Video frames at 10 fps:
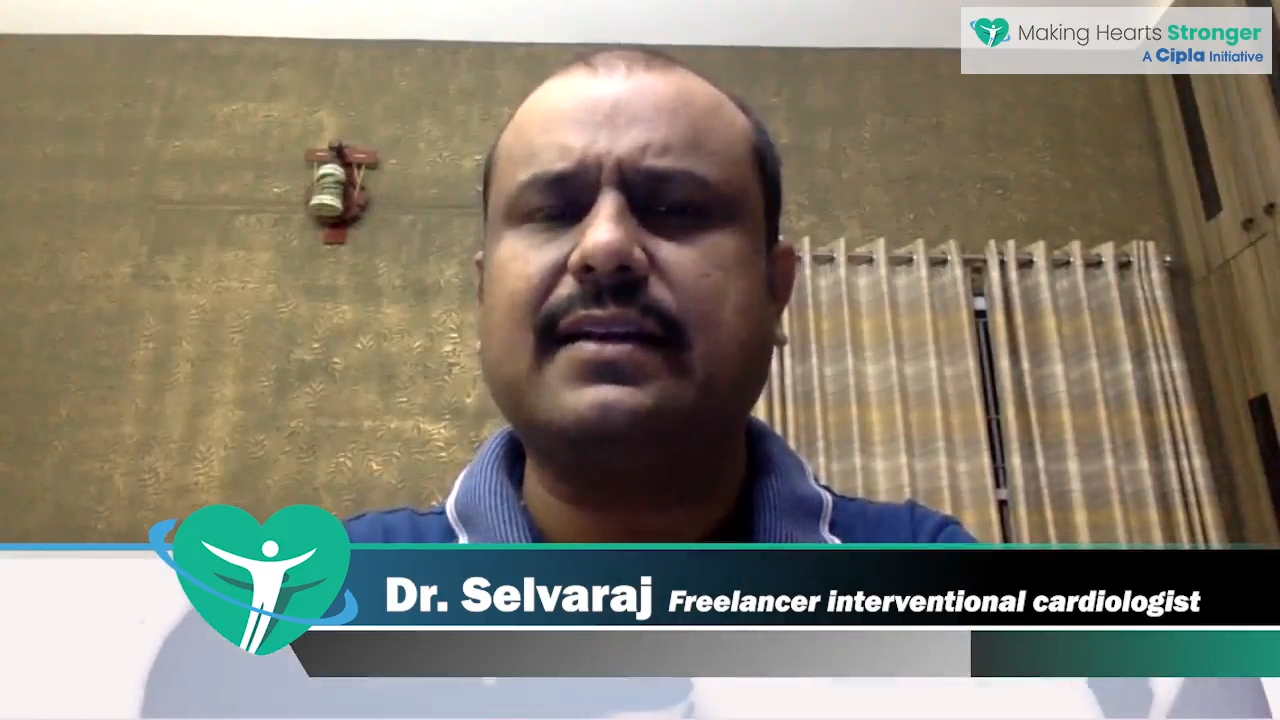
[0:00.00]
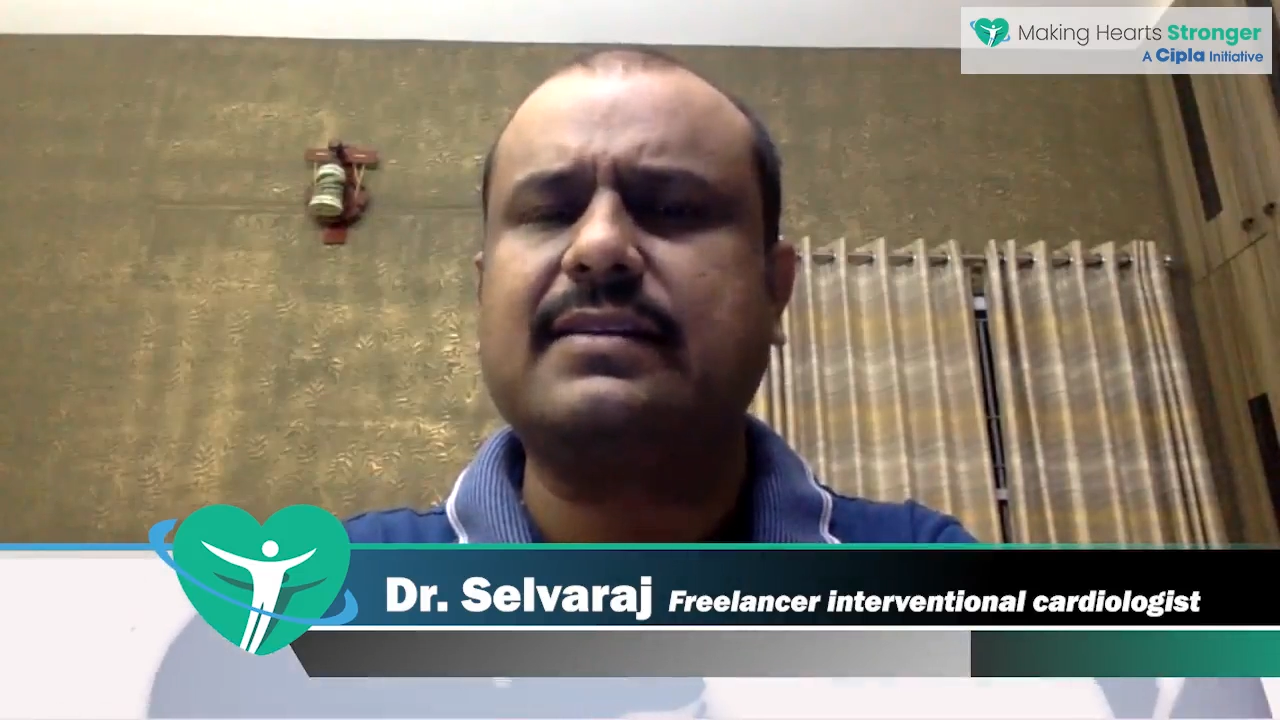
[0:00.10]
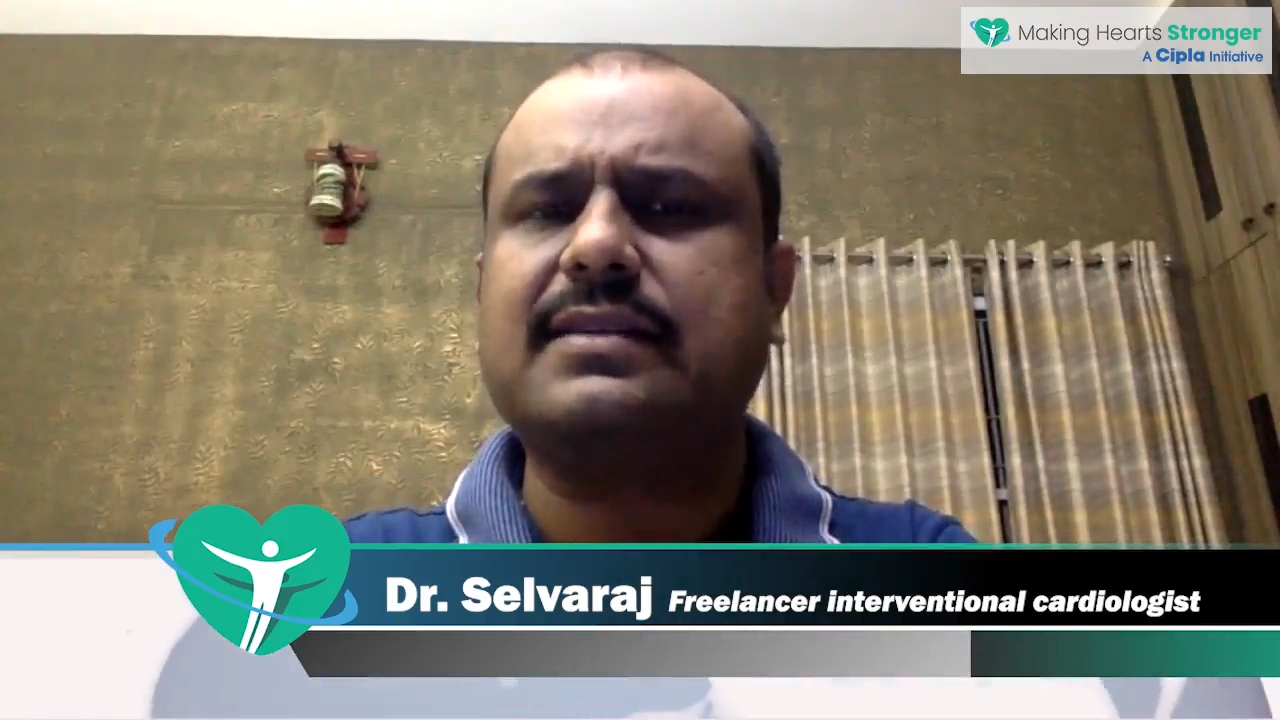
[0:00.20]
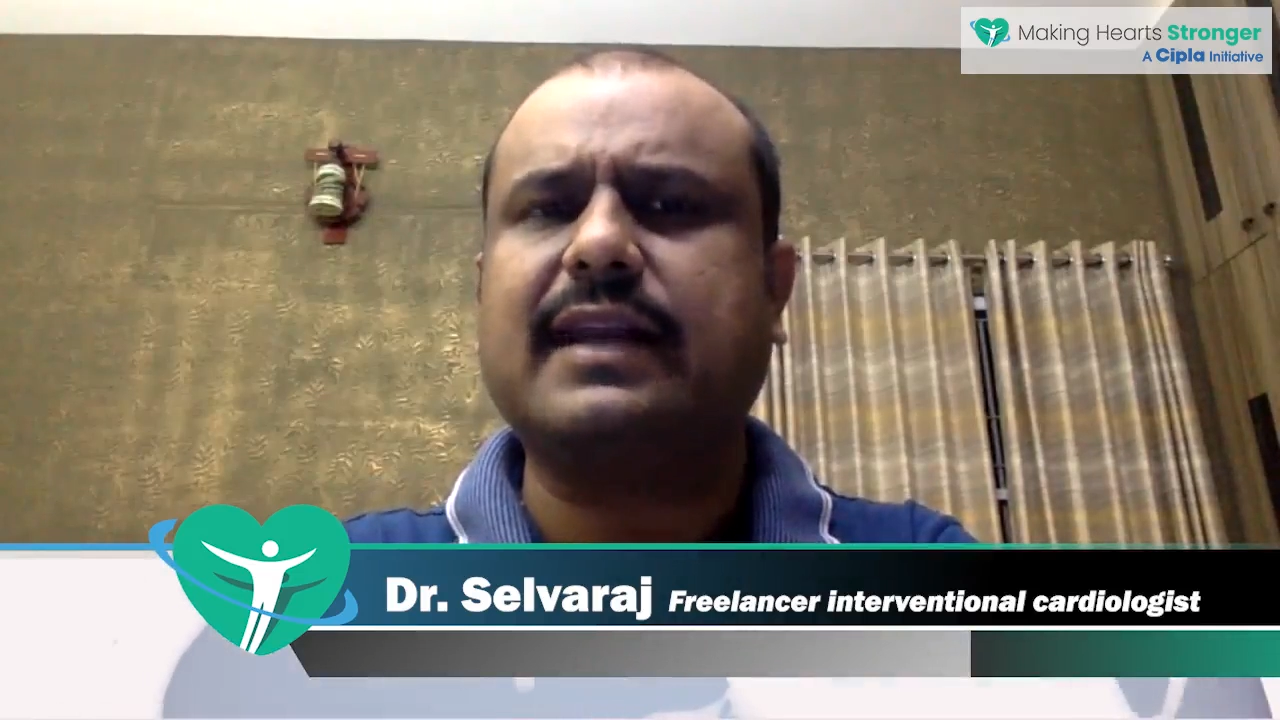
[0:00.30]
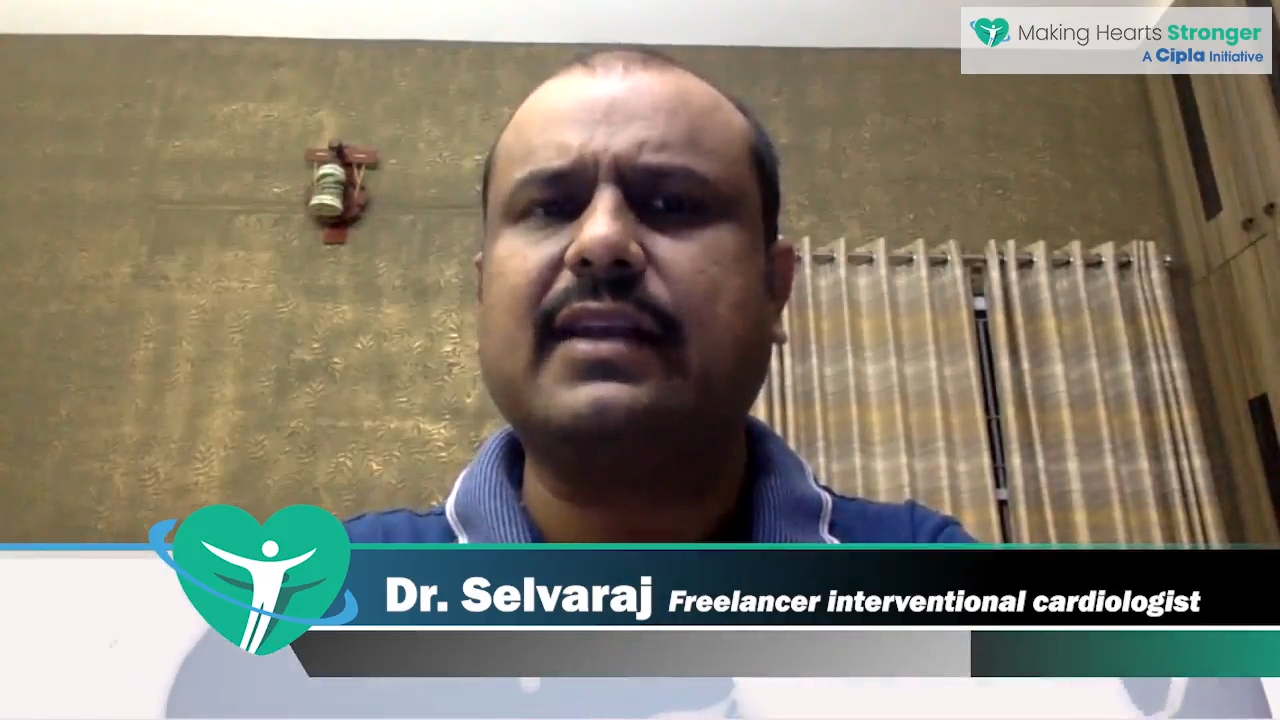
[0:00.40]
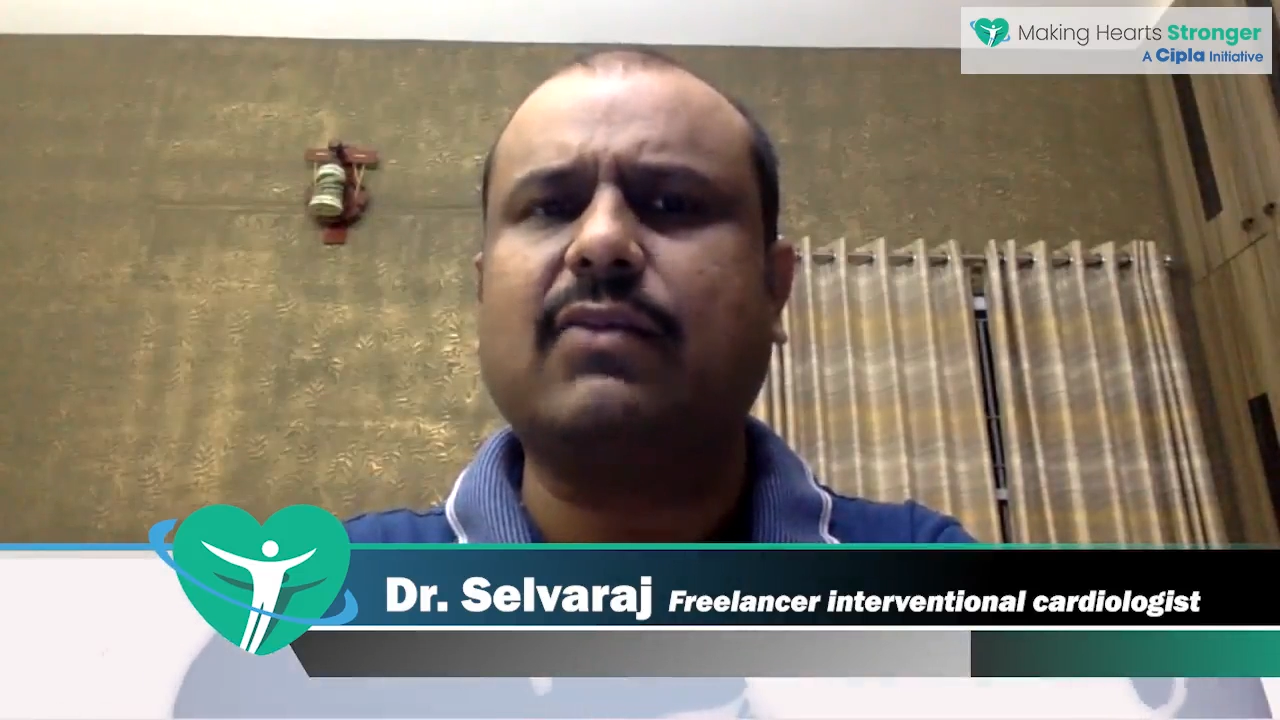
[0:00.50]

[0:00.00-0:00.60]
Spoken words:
drugs right